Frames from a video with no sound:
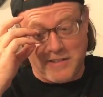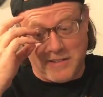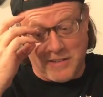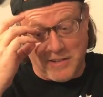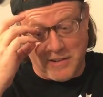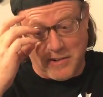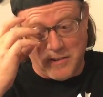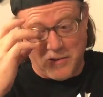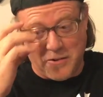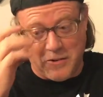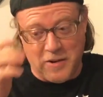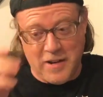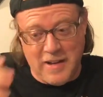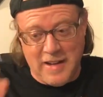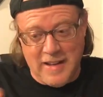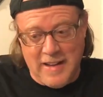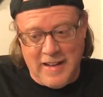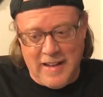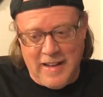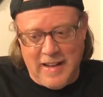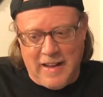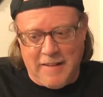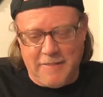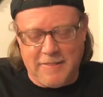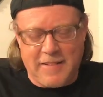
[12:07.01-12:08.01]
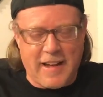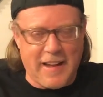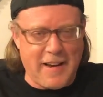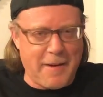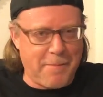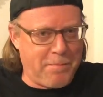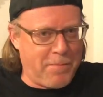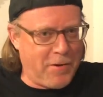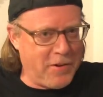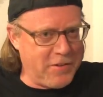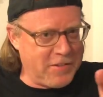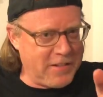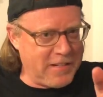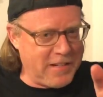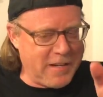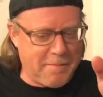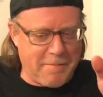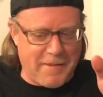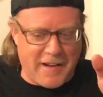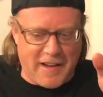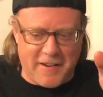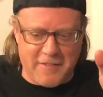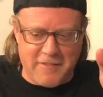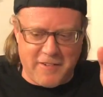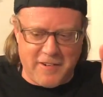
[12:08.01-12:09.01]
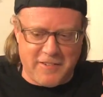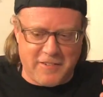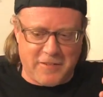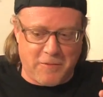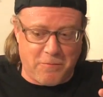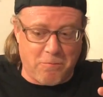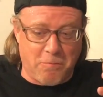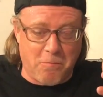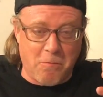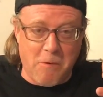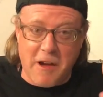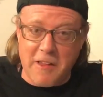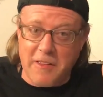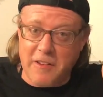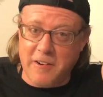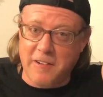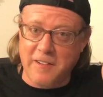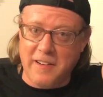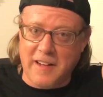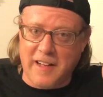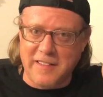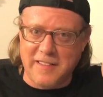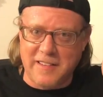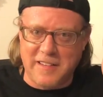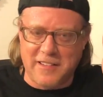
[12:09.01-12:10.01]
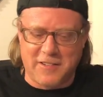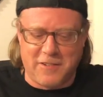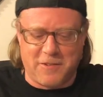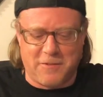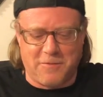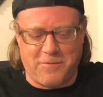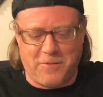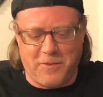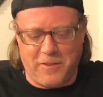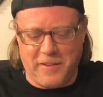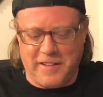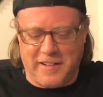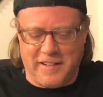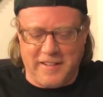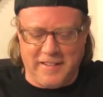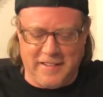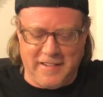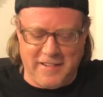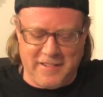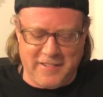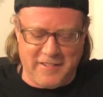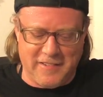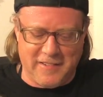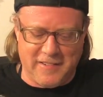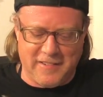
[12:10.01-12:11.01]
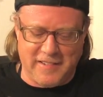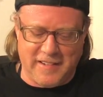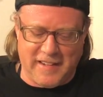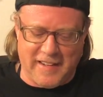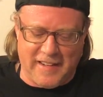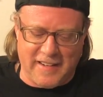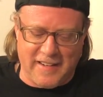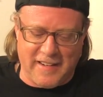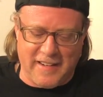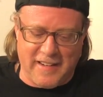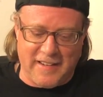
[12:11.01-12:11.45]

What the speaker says: So kind of pushing the boundaries of whether or not these are fully conditioned or not.